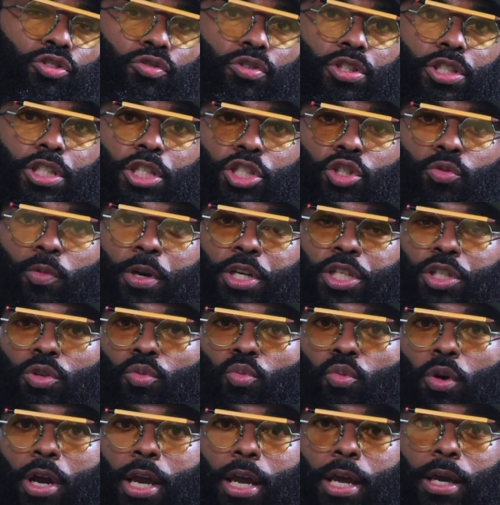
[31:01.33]
the
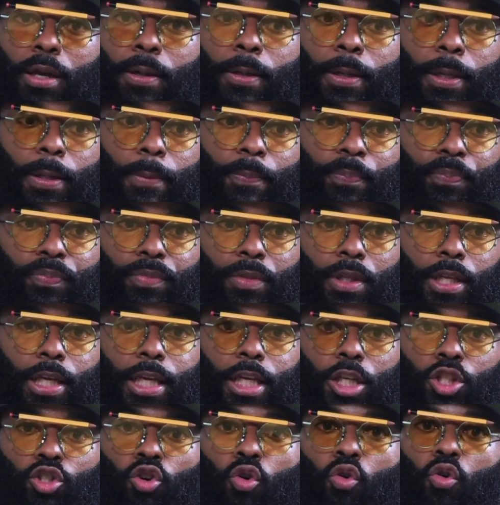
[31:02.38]
situation where
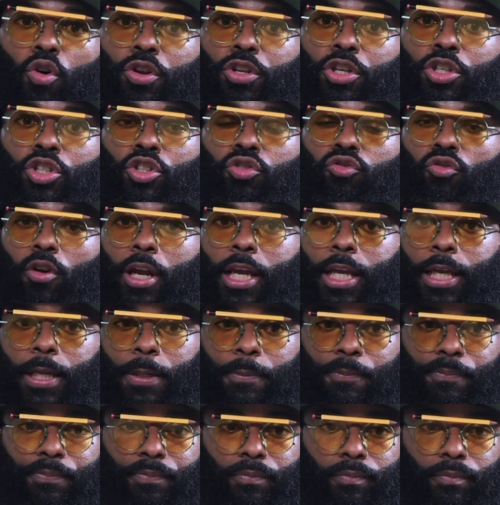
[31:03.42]
he's on the
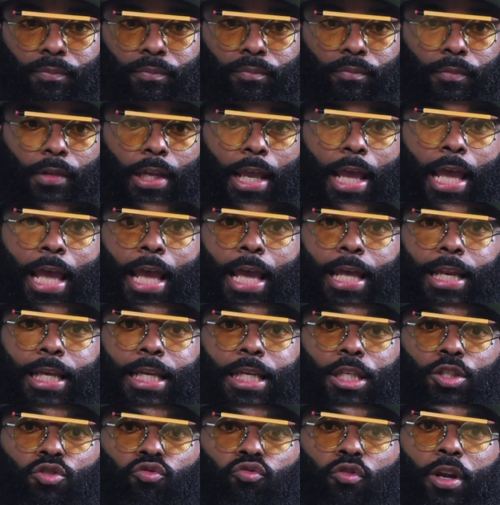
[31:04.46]
train and
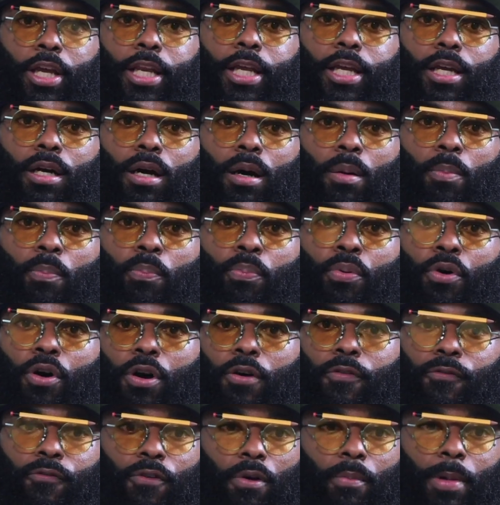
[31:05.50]
he's reading a book
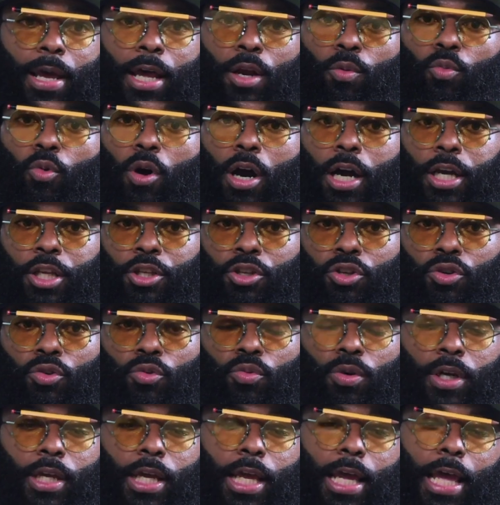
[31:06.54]
from NYU,
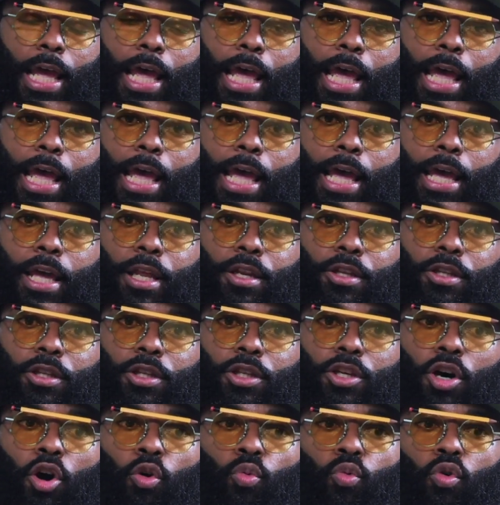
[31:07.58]
and
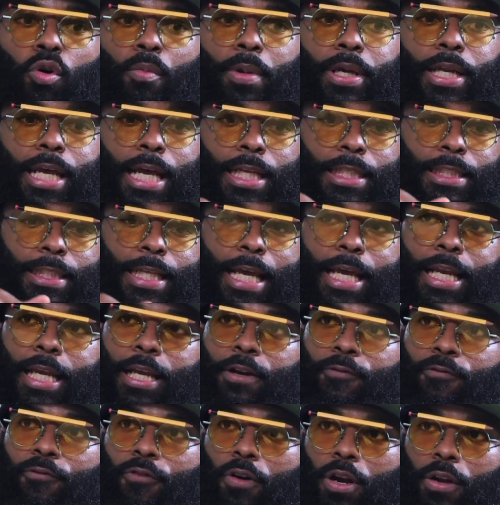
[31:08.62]
a woman that's standing
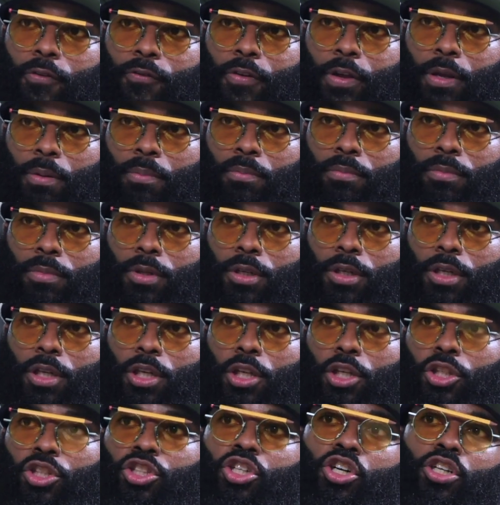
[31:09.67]
in front of him
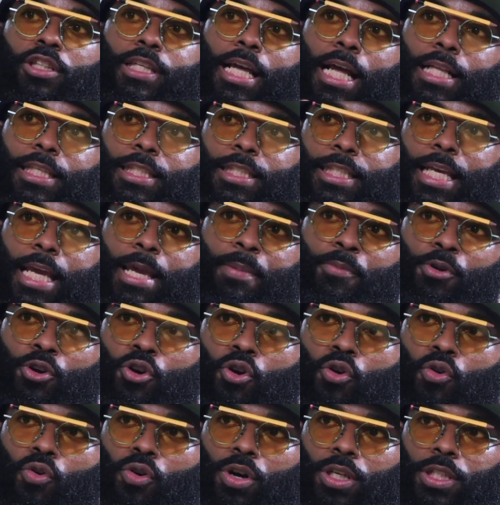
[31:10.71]
took that same
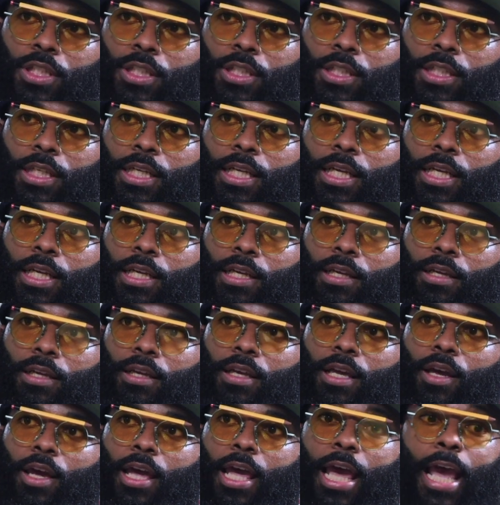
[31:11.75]
course
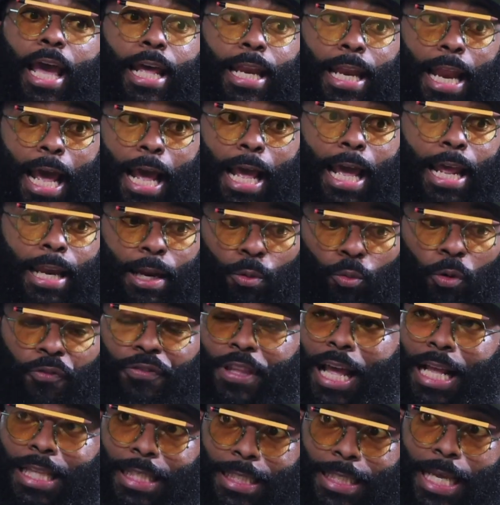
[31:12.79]
and with
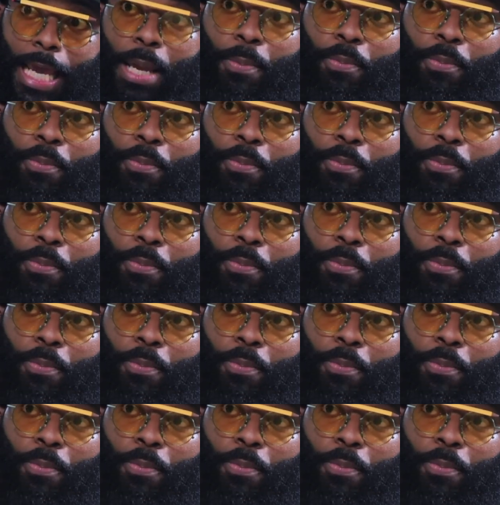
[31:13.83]
that same